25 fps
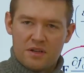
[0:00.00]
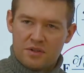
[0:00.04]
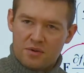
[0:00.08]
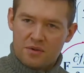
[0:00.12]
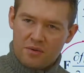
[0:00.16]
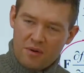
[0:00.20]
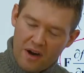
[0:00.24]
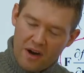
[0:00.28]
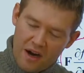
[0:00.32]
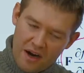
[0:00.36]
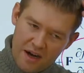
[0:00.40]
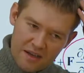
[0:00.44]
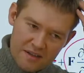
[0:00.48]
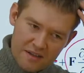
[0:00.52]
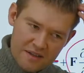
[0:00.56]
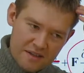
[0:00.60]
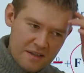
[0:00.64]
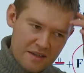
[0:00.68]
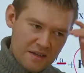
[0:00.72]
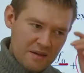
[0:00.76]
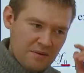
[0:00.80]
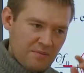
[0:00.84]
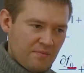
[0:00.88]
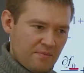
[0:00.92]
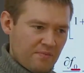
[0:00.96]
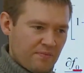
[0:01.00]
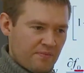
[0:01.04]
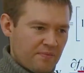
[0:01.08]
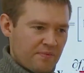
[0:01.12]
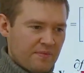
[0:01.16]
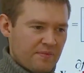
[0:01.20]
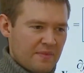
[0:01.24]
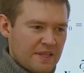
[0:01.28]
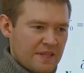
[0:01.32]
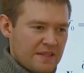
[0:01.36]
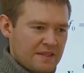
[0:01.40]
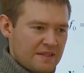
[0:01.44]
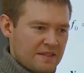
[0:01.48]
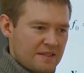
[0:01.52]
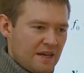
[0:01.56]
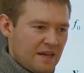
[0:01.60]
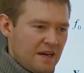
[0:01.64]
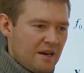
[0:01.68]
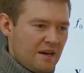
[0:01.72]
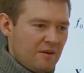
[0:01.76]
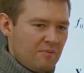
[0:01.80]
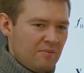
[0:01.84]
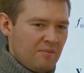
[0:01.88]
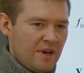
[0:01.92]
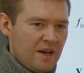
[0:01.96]
ask
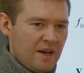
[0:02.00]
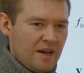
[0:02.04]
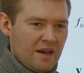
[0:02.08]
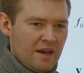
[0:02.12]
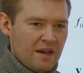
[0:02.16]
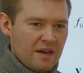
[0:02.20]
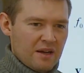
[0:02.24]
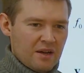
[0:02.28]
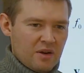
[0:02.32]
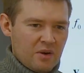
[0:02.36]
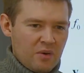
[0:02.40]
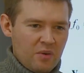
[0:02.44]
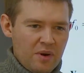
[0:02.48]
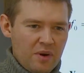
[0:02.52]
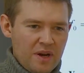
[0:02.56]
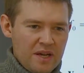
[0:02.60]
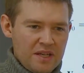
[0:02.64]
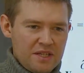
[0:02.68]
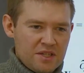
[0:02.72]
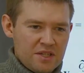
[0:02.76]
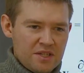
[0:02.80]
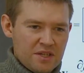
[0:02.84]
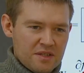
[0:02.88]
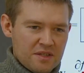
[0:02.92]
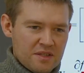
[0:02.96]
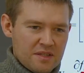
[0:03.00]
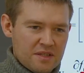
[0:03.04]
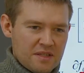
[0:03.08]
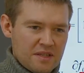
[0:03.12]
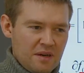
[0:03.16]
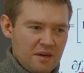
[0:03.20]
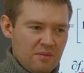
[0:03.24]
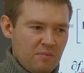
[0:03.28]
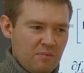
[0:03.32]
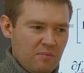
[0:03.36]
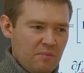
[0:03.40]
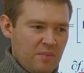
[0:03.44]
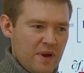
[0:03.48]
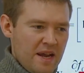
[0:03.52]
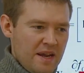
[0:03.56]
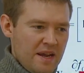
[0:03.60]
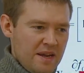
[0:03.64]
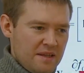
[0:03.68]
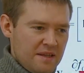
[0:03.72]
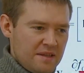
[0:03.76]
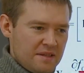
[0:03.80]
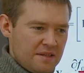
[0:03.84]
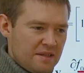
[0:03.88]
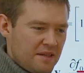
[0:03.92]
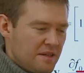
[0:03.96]
some questions, some
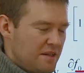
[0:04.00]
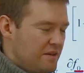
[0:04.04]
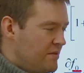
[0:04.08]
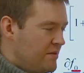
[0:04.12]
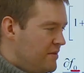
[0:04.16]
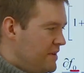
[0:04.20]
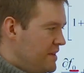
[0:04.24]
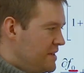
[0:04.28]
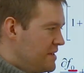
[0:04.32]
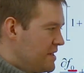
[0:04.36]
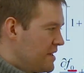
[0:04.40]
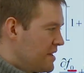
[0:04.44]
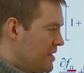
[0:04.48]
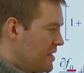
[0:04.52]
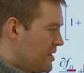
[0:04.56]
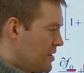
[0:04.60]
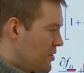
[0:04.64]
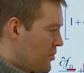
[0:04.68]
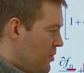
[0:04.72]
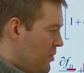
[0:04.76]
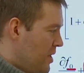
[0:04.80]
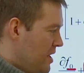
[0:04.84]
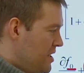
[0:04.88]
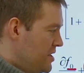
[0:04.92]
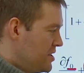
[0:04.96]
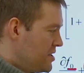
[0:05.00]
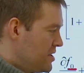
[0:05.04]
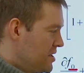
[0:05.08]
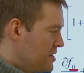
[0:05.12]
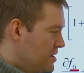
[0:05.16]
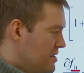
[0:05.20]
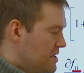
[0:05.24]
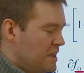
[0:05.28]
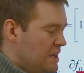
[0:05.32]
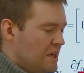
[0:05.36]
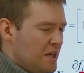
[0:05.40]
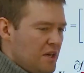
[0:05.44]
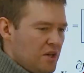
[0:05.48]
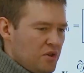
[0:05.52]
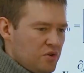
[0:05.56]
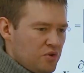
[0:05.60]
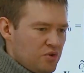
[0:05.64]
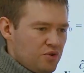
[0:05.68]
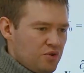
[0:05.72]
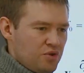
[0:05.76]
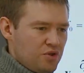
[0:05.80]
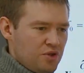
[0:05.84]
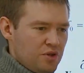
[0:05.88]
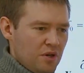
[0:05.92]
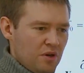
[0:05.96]
basic physical questions to
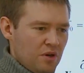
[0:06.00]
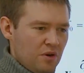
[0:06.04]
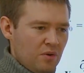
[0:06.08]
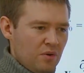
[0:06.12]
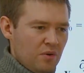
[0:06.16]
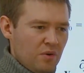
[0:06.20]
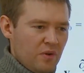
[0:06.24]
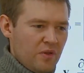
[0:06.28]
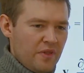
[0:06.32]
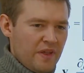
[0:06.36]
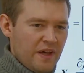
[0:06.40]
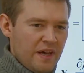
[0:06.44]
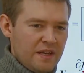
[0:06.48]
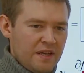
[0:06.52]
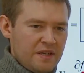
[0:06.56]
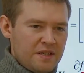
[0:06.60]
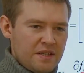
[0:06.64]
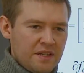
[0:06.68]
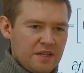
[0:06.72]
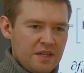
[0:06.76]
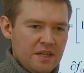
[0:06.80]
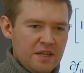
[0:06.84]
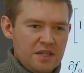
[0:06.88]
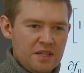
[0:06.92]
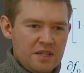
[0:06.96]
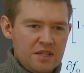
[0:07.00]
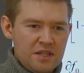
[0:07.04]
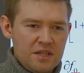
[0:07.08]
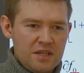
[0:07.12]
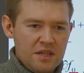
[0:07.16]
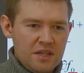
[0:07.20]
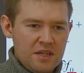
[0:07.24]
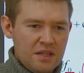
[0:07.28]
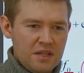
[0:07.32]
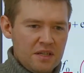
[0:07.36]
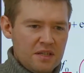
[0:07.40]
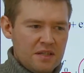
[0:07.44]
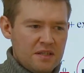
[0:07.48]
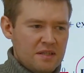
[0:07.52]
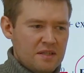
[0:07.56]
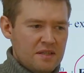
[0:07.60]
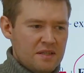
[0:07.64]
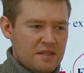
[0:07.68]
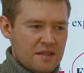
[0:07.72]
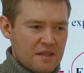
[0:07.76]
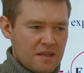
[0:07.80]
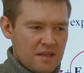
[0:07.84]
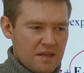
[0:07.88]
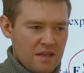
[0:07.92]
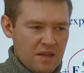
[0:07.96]
show that it is
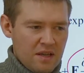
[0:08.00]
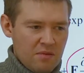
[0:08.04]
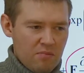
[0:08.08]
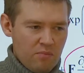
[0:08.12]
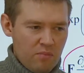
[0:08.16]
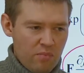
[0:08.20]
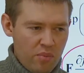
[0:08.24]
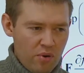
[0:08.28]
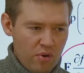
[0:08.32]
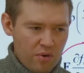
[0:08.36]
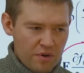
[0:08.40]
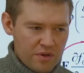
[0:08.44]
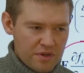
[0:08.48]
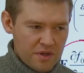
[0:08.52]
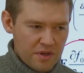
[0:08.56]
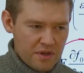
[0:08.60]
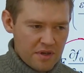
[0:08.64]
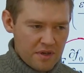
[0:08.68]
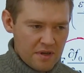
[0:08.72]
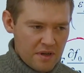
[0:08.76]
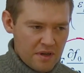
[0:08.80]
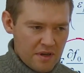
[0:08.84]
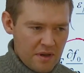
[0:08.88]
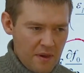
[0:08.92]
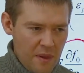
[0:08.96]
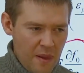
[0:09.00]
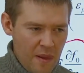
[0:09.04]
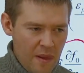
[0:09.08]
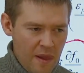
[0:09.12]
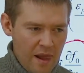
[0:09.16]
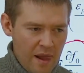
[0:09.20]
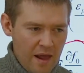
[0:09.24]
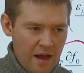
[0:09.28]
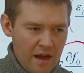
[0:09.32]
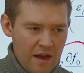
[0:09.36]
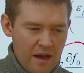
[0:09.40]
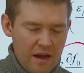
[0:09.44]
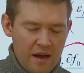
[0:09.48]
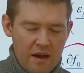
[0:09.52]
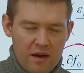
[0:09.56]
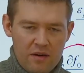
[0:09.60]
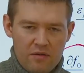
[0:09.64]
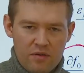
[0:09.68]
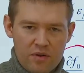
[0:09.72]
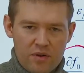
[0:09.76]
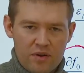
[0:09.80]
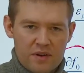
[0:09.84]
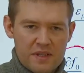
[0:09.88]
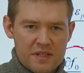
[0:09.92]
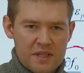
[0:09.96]
important. For
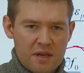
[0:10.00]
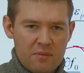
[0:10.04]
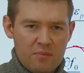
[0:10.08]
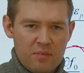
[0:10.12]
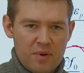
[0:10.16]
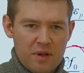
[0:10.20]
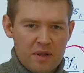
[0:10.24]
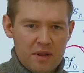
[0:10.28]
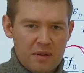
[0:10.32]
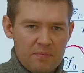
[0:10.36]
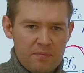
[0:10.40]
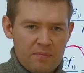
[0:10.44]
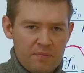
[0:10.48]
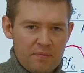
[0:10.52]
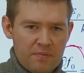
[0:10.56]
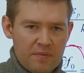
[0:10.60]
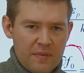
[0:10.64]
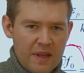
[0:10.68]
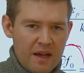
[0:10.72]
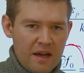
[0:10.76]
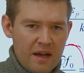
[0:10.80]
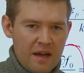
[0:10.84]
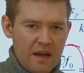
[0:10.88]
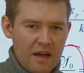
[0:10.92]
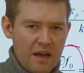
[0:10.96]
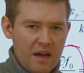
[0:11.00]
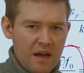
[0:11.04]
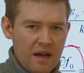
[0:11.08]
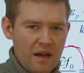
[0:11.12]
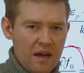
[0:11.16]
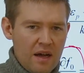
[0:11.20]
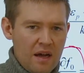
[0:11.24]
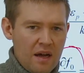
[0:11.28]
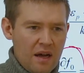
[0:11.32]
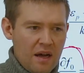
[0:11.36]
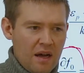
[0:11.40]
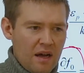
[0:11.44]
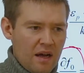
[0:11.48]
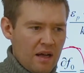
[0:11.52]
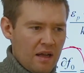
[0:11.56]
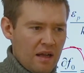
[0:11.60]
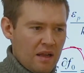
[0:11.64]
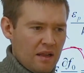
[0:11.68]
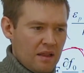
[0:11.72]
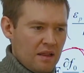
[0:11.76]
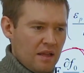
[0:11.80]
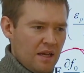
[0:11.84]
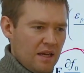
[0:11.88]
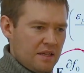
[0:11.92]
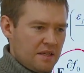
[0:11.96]
example,
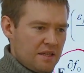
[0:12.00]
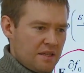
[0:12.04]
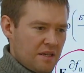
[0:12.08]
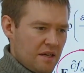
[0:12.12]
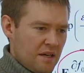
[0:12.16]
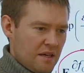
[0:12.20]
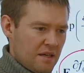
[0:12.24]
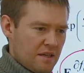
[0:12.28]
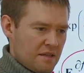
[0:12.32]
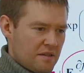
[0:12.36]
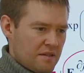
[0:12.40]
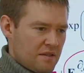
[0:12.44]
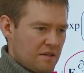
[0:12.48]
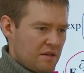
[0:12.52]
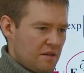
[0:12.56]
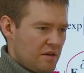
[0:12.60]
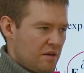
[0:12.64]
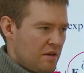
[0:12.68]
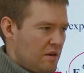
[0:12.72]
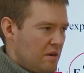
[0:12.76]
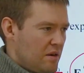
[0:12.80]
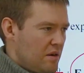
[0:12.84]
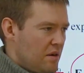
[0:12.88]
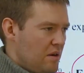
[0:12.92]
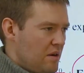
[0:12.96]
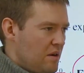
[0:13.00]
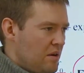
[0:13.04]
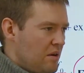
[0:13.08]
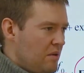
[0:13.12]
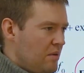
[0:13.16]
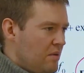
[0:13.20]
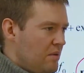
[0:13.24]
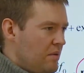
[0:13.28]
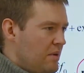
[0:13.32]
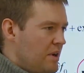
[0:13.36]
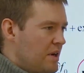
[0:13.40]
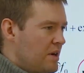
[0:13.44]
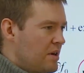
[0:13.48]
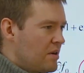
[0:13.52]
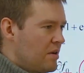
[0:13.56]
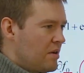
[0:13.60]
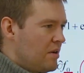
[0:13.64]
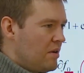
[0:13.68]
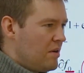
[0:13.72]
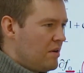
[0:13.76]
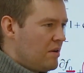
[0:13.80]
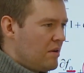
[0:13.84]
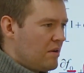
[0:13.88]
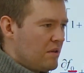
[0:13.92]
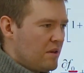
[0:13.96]
let us
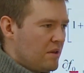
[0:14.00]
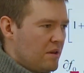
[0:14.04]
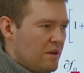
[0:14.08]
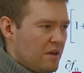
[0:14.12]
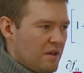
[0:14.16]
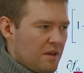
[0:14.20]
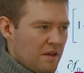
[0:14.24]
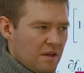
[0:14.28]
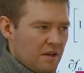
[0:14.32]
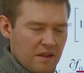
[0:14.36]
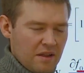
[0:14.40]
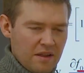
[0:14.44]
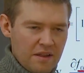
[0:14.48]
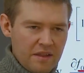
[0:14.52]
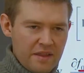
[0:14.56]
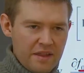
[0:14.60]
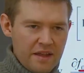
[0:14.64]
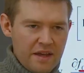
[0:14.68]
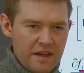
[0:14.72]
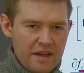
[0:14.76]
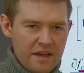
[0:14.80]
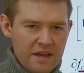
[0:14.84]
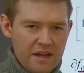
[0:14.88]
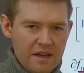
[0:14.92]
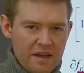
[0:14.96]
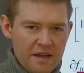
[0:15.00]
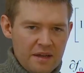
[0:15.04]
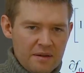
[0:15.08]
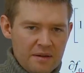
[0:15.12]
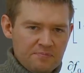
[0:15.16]
recall the